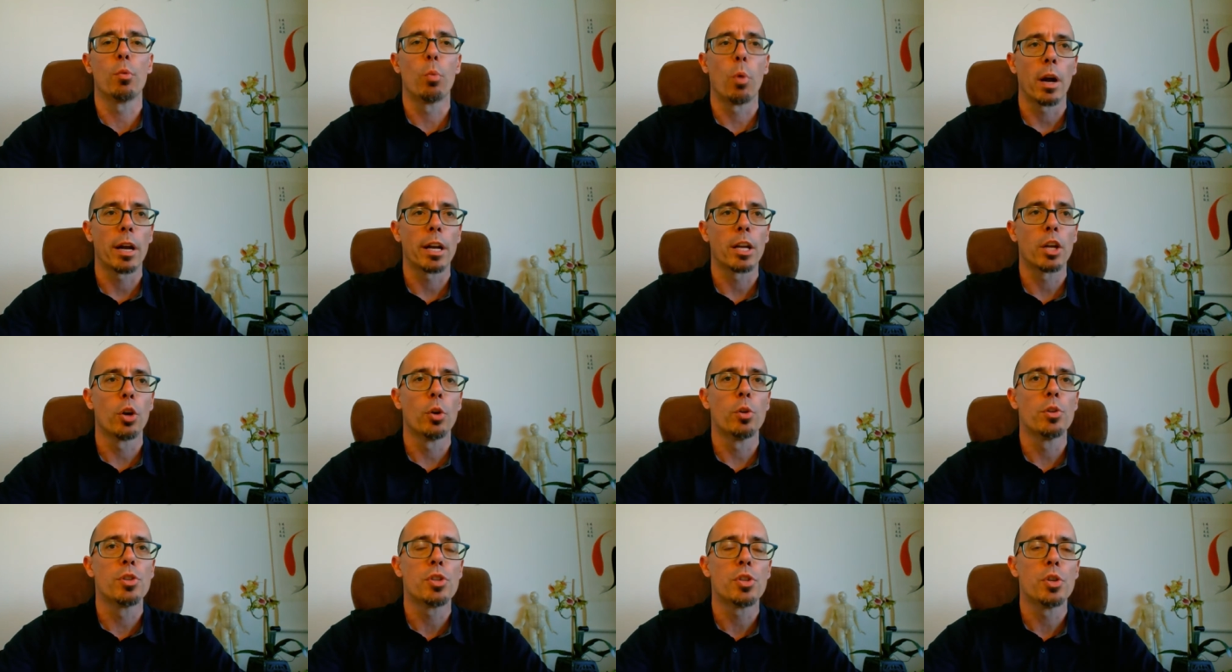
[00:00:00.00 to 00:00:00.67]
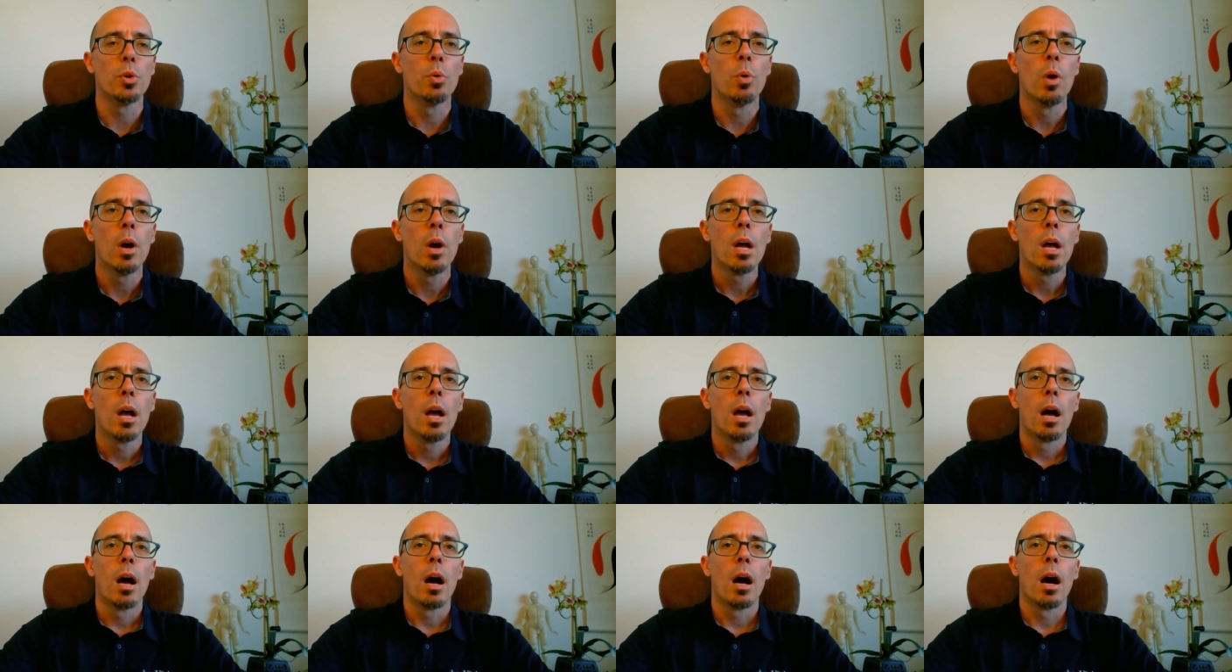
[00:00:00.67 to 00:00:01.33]
want to go
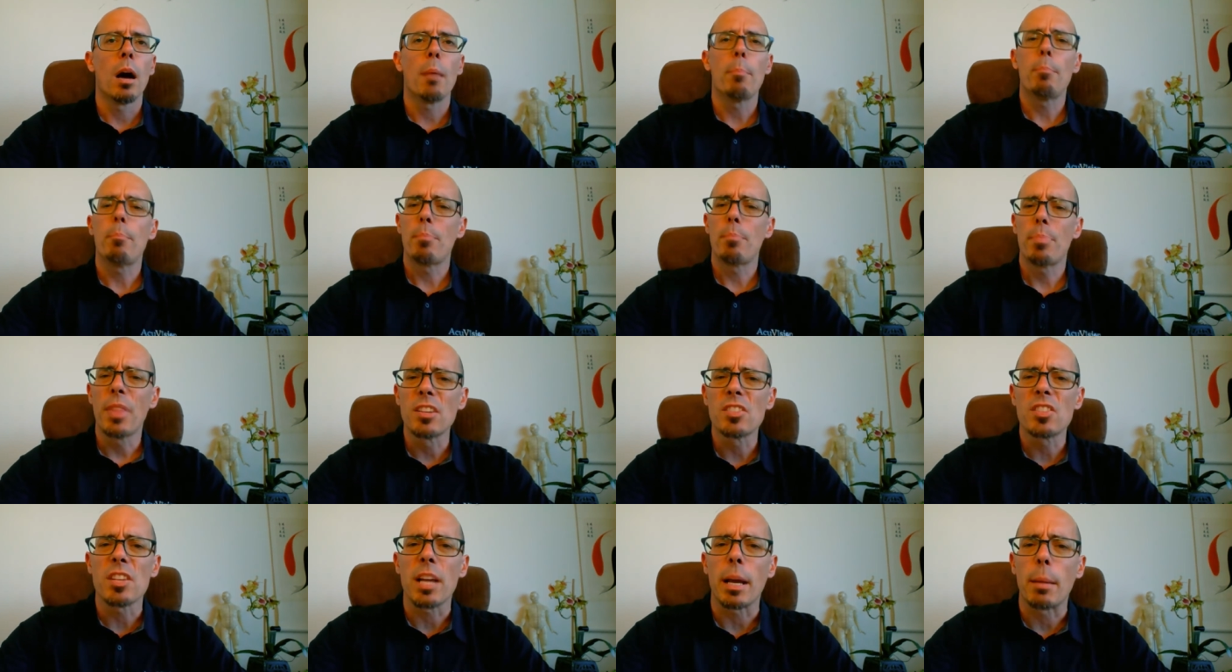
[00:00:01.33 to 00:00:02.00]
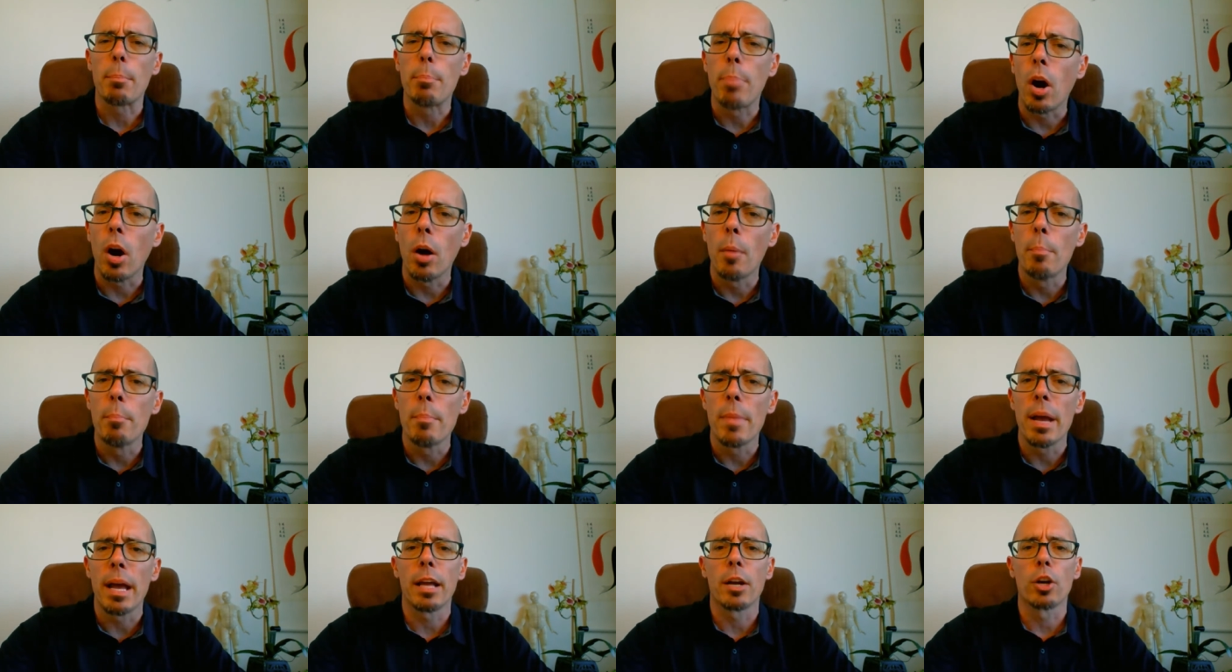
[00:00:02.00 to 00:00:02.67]
to things like
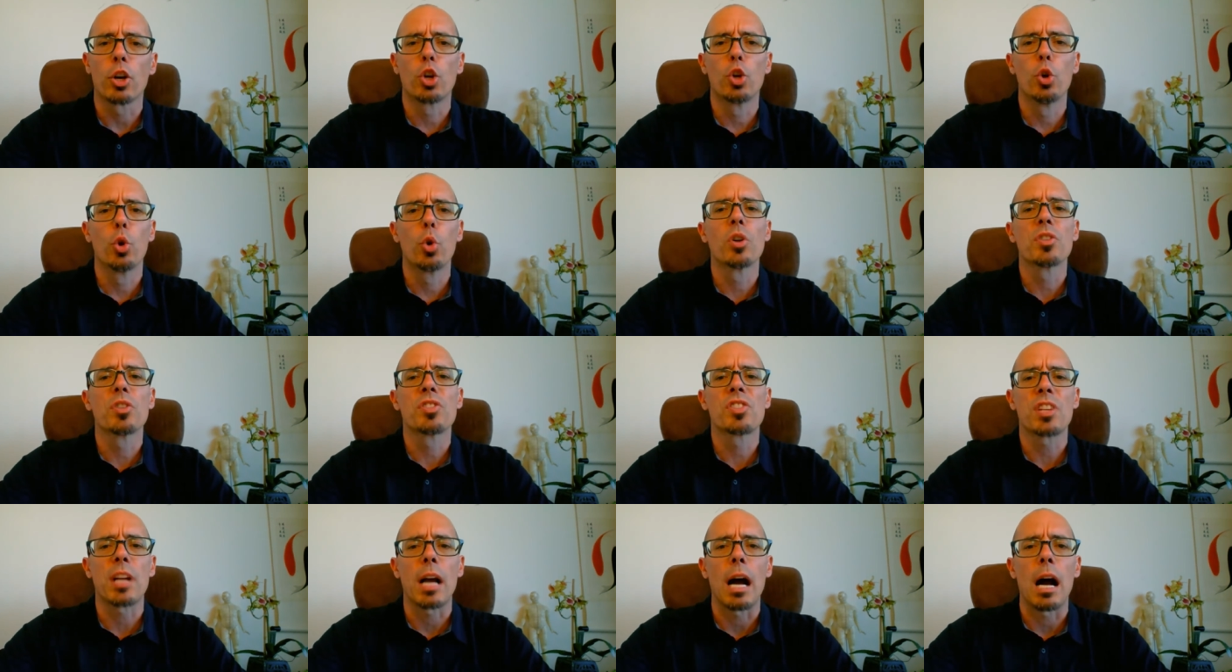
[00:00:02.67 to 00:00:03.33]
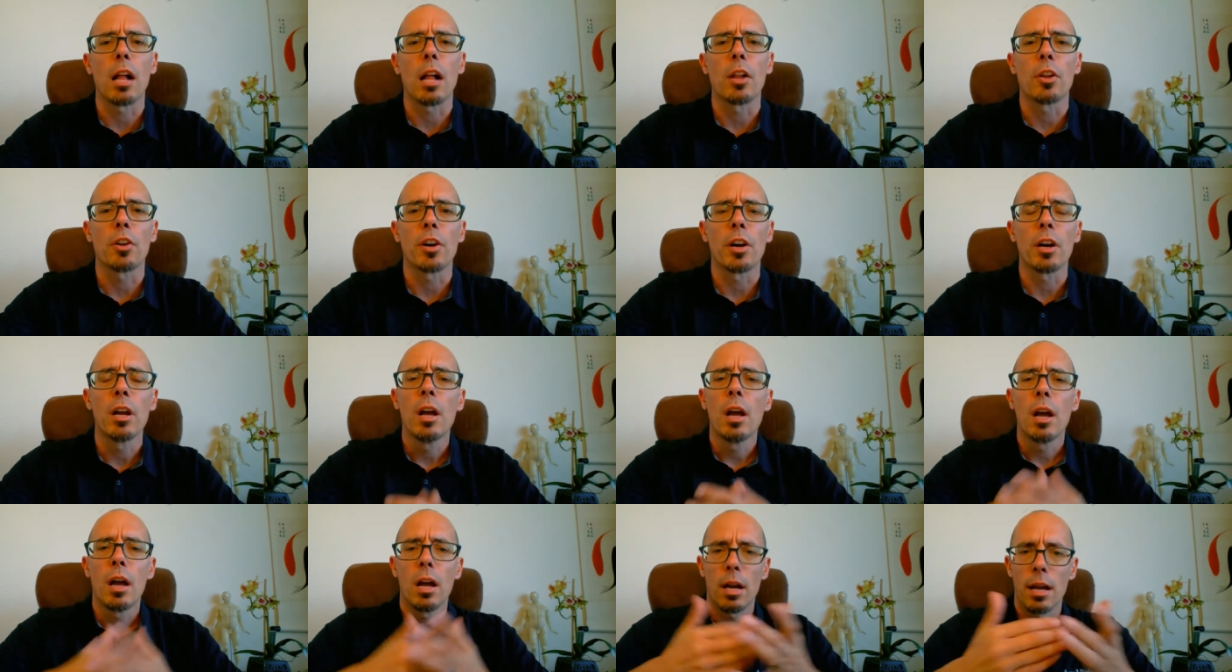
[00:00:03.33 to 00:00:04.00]
PubMed or Google Scholar,
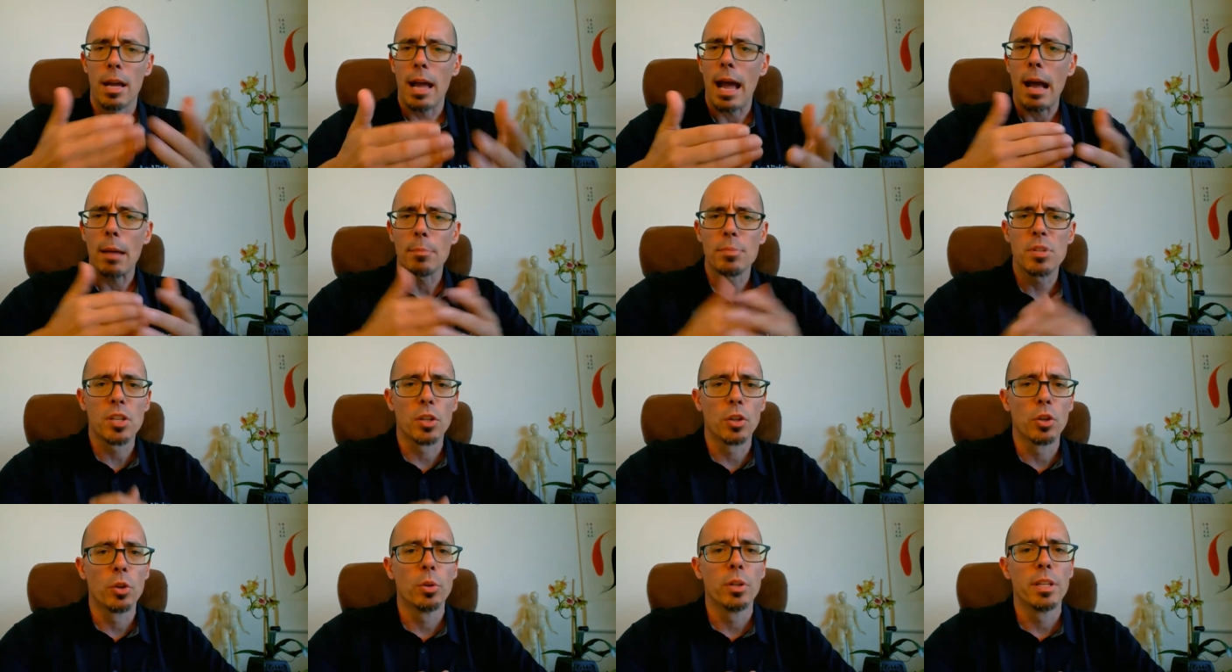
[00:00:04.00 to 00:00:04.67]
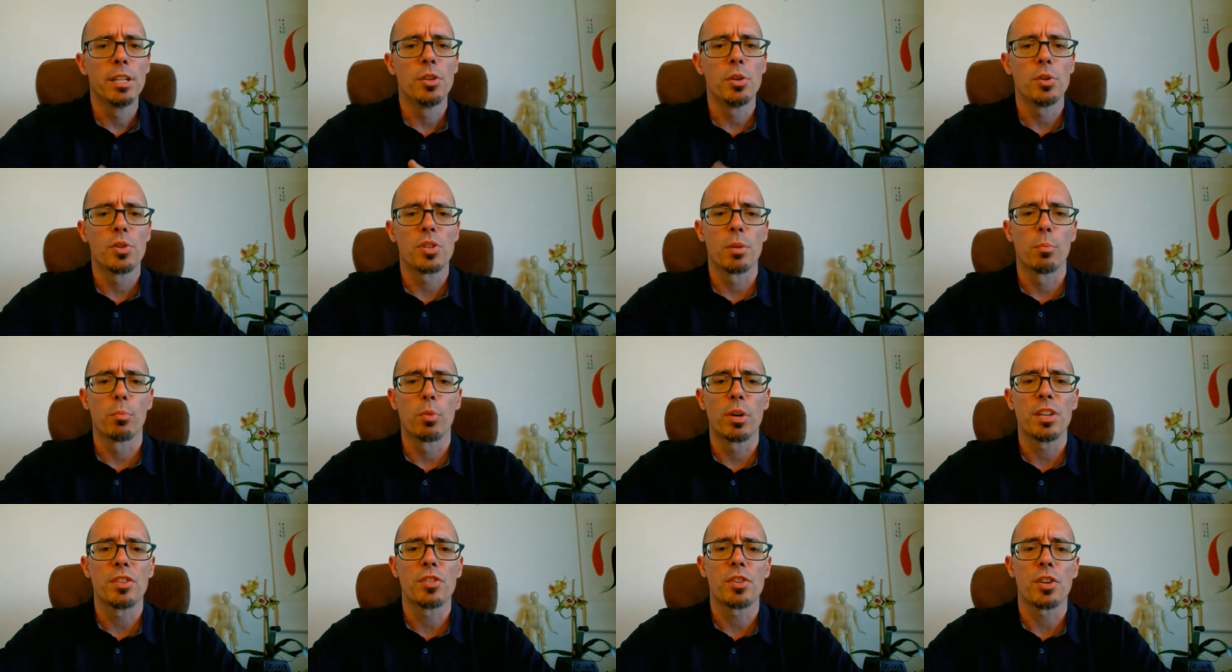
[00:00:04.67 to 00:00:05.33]
absolutely do
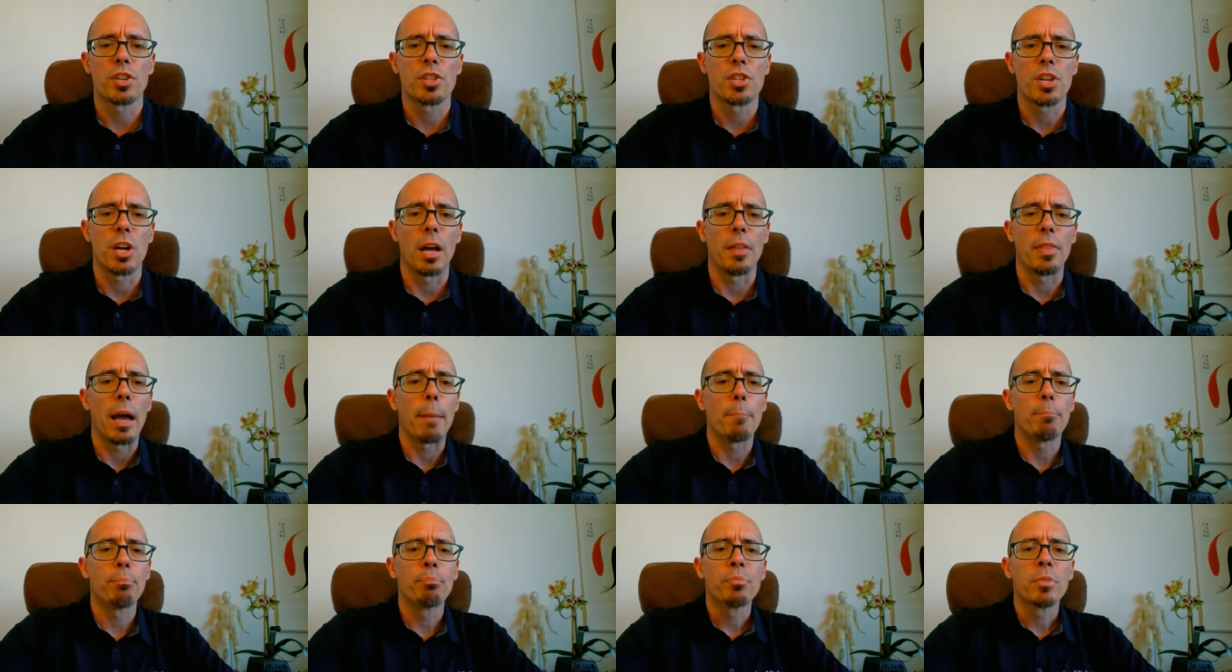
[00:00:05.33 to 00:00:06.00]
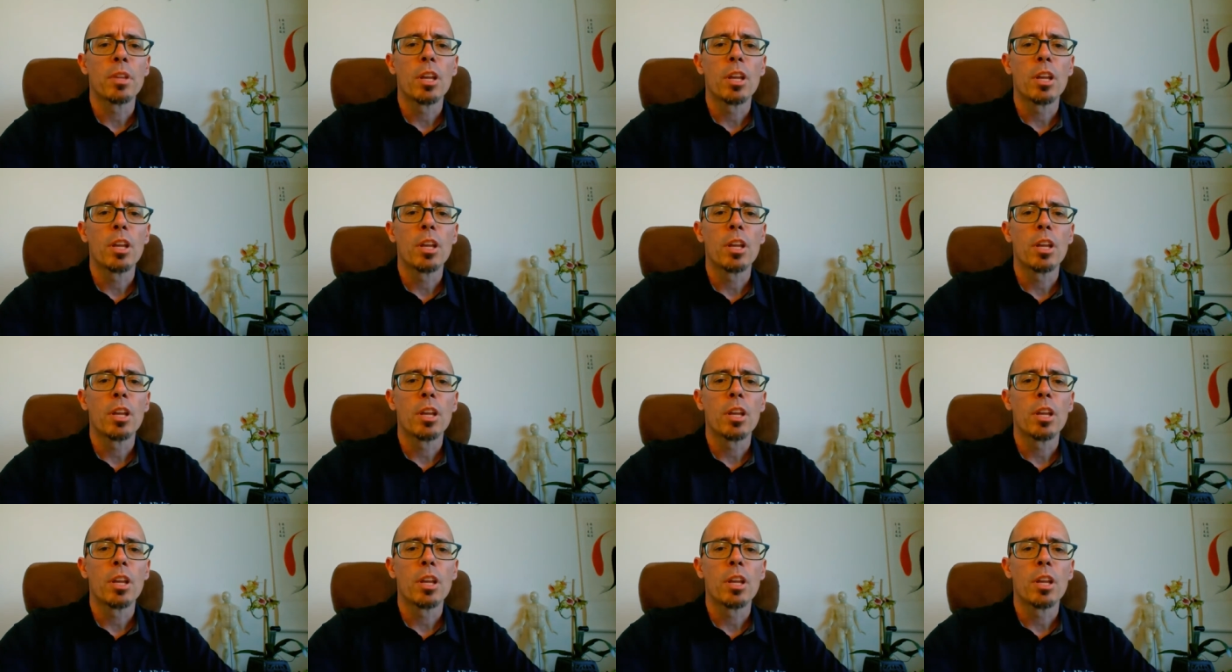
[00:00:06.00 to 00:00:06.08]
some research on that.